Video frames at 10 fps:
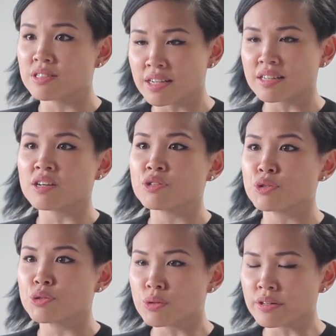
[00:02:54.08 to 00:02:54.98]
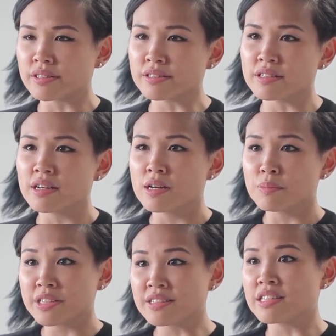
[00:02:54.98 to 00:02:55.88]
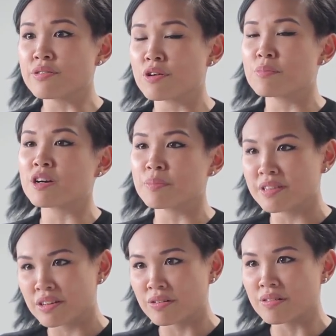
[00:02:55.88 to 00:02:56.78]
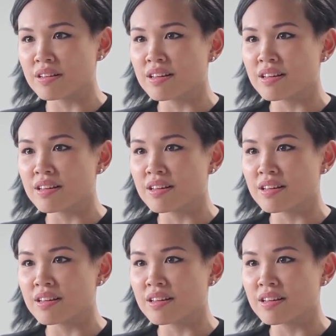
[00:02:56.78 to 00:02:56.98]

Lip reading: see in other tutorials, please leave your mark below.